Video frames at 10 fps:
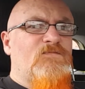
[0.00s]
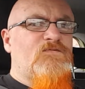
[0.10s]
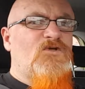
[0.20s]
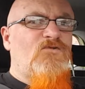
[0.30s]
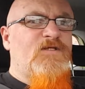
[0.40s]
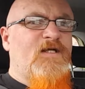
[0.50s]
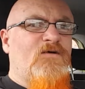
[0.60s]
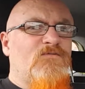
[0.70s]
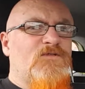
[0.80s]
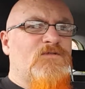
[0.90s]
sorted
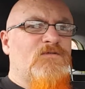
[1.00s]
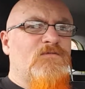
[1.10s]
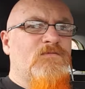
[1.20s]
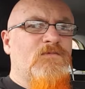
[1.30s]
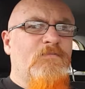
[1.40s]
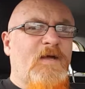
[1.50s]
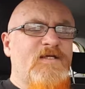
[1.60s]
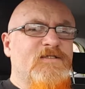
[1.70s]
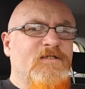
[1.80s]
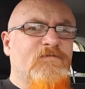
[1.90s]
out the
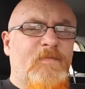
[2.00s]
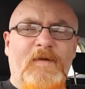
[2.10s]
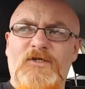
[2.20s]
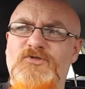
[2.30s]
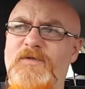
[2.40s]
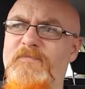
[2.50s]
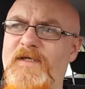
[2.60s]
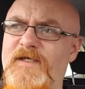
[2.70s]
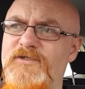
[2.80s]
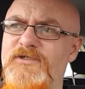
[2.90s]
basics of a Patreon
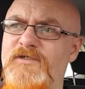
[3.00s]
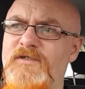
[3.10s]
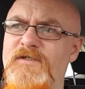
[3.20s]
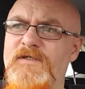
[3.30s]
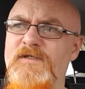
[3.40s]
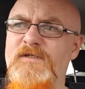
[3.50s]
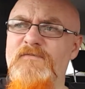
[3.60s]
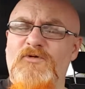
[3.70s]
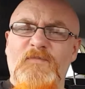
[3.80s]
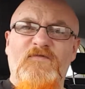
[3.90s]
page,
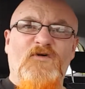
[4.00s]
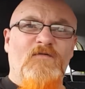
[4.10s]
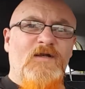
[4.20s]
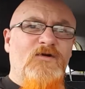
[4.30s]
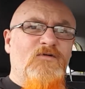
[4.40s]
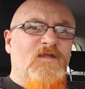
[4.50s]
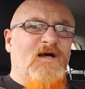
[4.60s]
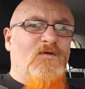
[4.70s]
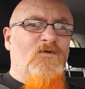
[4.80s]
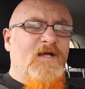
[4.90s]
but before I do that
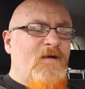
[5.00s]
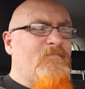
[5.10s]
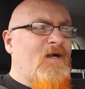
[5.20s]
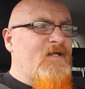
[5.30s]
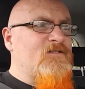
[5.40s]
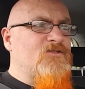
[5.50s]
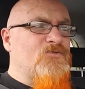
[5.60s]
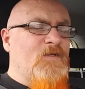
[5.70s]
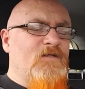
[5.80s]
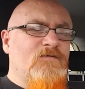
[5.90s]
I want to get back into the
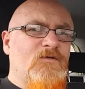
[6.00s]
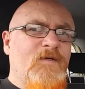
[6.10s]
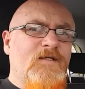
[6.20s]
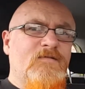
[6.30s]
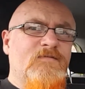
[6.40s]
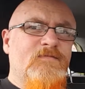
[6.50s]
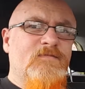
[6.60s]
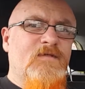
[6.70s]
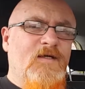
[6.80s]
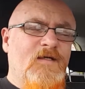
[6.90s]
swing of doing
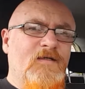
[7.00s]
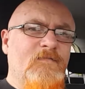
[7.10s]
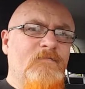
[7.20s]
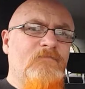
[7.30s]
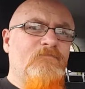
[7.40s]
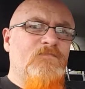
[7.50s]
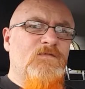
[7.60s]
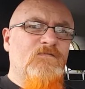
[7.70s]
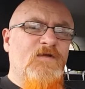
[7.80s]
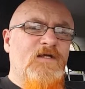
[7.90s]

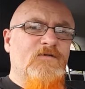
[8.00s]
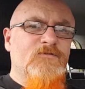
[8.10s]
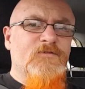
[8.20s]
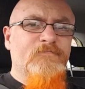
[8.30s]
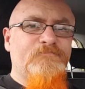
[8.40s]
the videos.